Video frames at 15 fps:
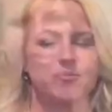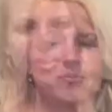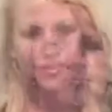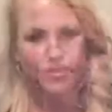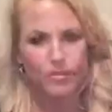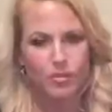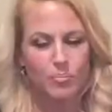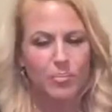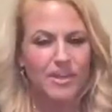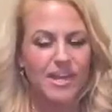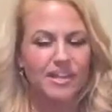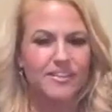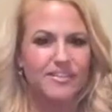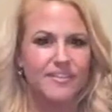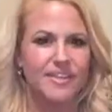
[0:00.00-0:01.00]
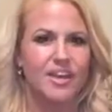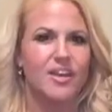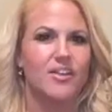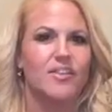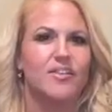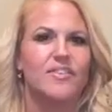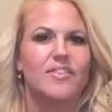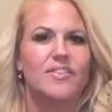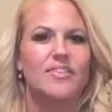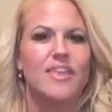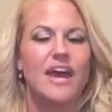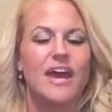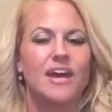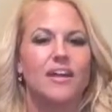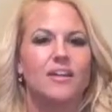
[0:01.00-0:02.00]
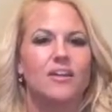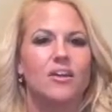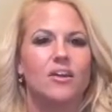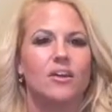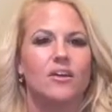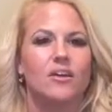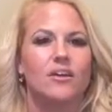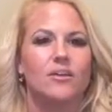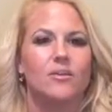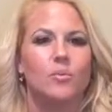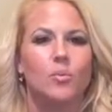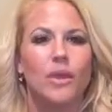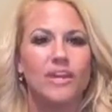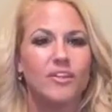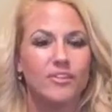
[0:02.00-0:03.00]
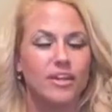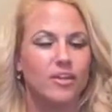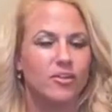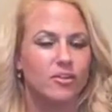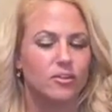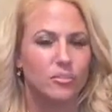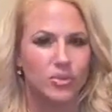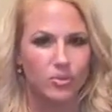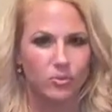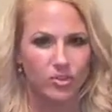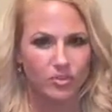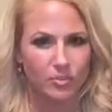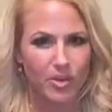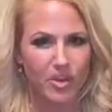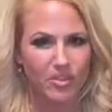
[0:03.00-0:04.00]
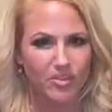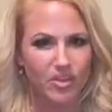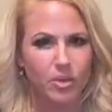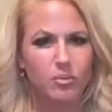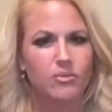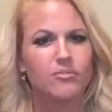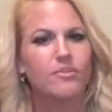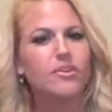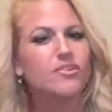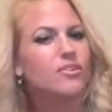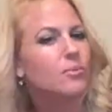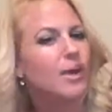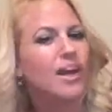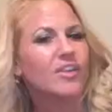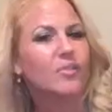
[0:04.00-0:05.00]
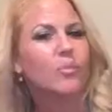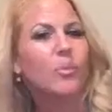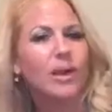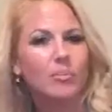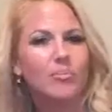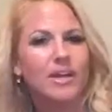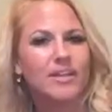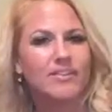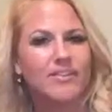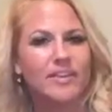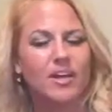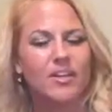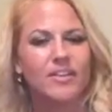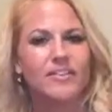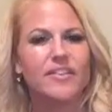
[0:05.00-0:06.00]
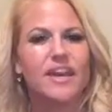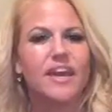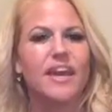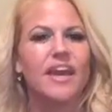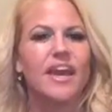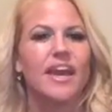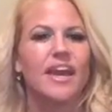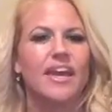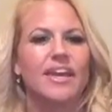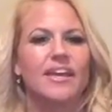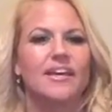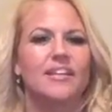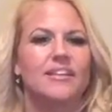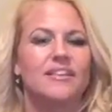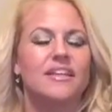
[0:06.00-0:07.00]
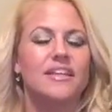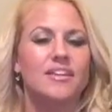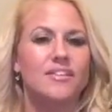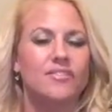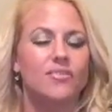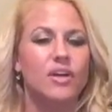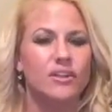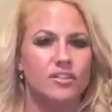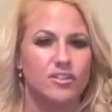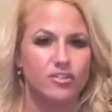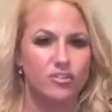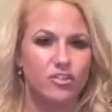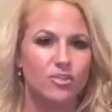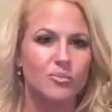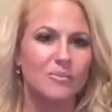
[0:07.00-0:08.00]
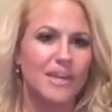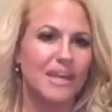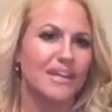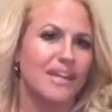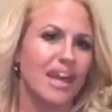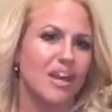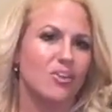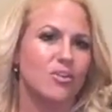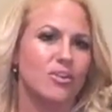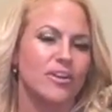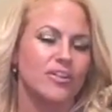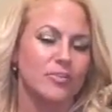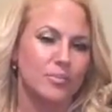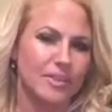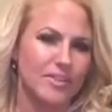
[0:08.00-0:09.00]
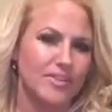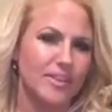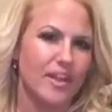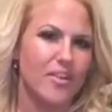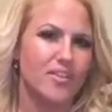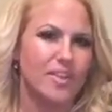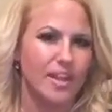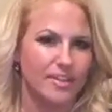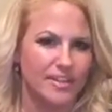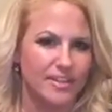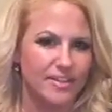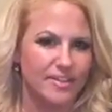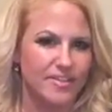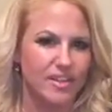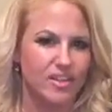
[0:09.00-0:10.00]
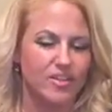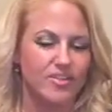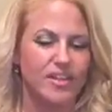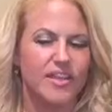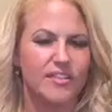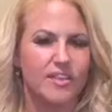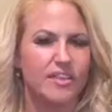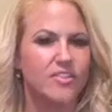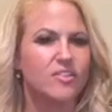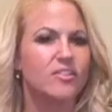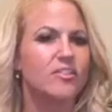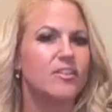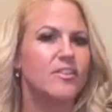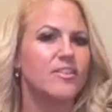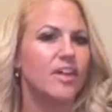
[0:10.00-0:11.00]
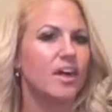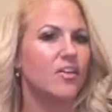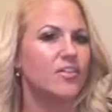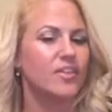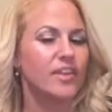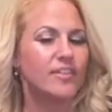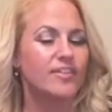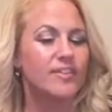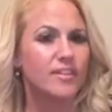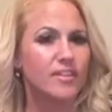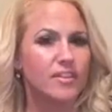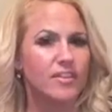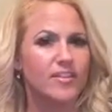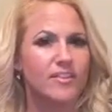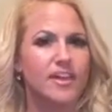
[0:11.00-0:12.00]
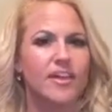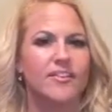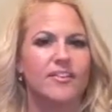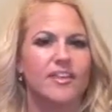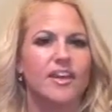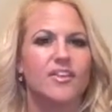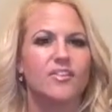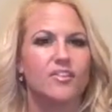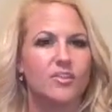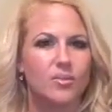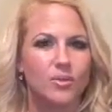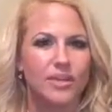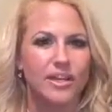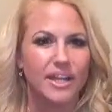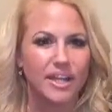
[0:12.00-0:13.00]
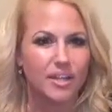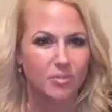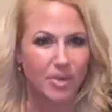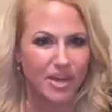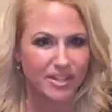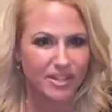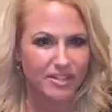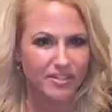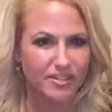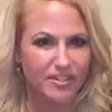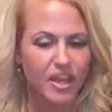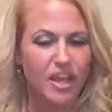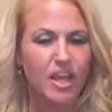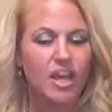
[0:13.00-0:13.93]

So the blood cells that regulate your immune response are referred to as white blood cells. And these fall into two main categories, B cells and T cells. And these are the cells that synthesize and secrete antibodies.